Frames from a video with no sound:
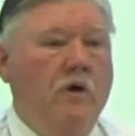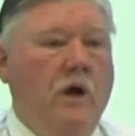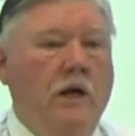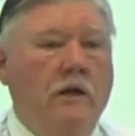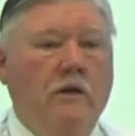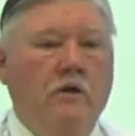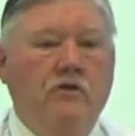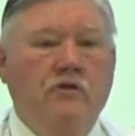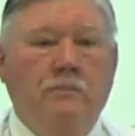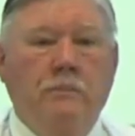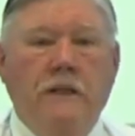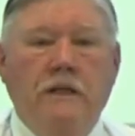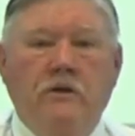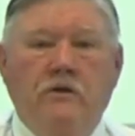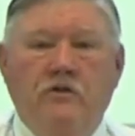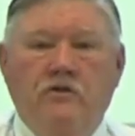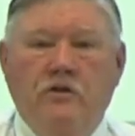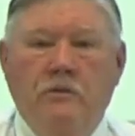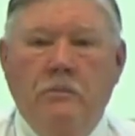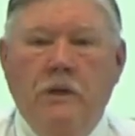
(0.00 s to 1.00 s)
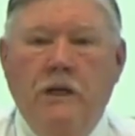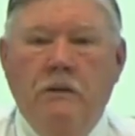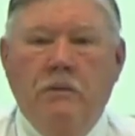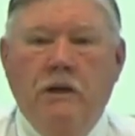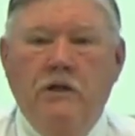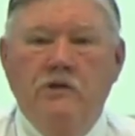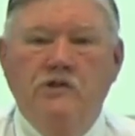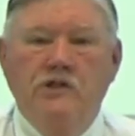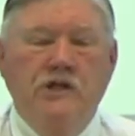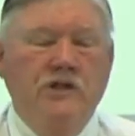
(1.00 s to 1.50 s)
tried to speak to somebody
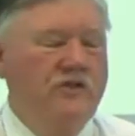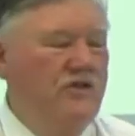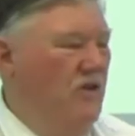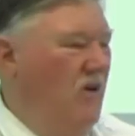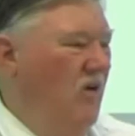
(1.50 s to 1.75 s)
about Jesus,